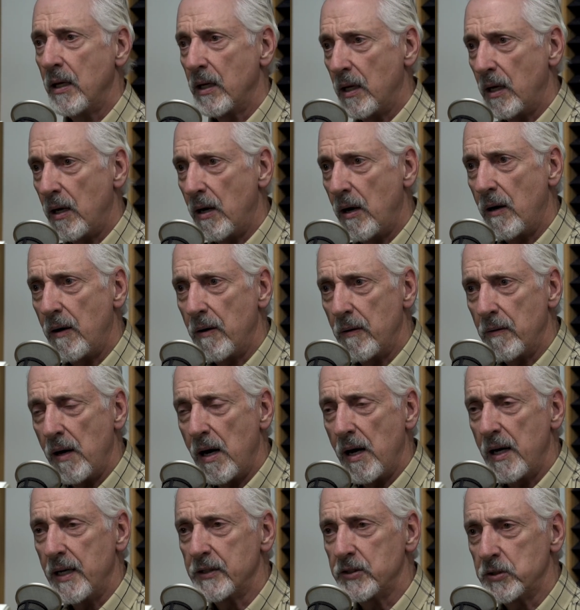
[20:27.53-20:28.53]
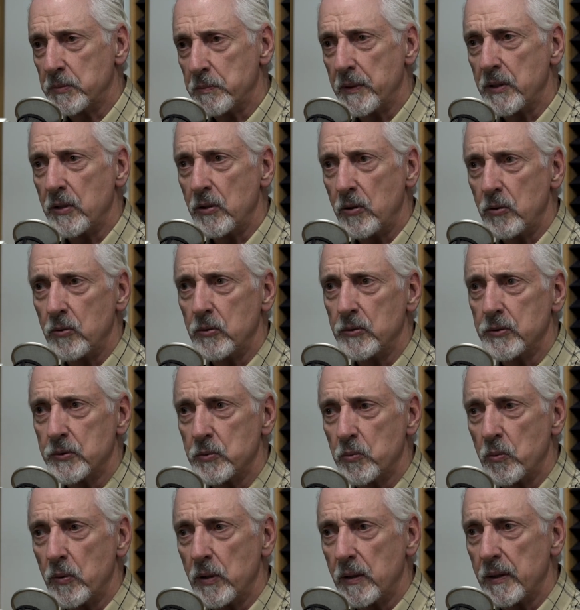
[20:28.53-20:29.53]
uh, a husband who
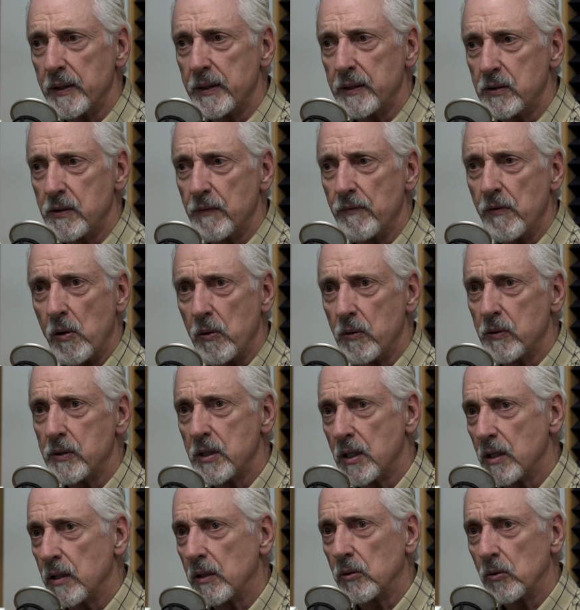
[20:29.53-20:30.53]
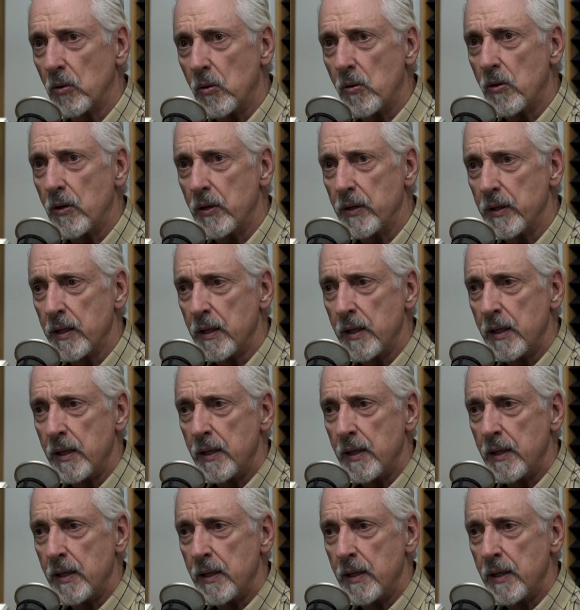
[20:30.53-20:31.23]
is really devoted to the Lord,